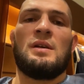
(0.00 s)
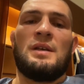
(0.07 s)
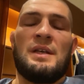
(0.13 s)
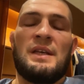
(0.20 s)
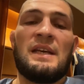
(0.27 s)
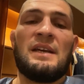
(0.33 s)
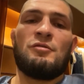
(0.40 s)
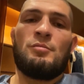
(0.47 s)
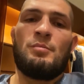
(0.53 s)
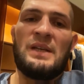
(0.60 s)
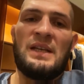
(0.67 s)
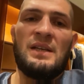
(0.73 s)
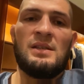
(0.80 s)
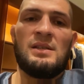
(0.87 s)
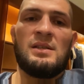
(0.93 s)
He have
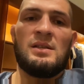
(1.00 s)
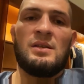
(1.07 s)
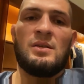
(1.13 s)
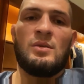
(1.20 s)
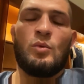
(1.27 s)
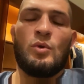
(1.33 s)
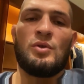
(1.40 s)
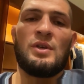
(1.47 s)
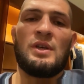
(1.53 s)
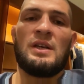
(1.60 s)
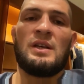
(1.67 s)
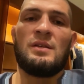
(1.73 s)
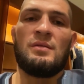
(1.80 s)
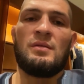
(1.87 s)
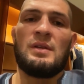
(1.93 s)
base what he
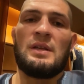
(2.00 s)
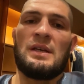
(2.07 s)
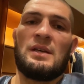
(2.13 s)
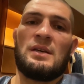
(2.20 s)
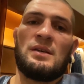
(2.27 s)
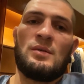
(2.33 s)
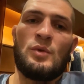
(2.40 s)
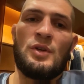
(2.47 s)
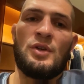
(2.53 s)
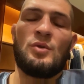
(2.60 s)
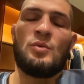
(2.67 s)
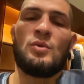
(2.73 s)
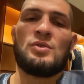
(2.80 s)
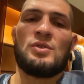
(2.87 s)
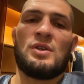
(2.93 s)
have like when he
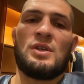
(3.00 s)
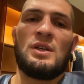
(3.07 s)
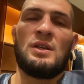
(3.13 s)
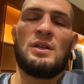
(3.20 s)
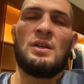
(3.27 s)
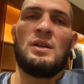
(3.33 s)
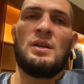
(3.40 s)
was kid,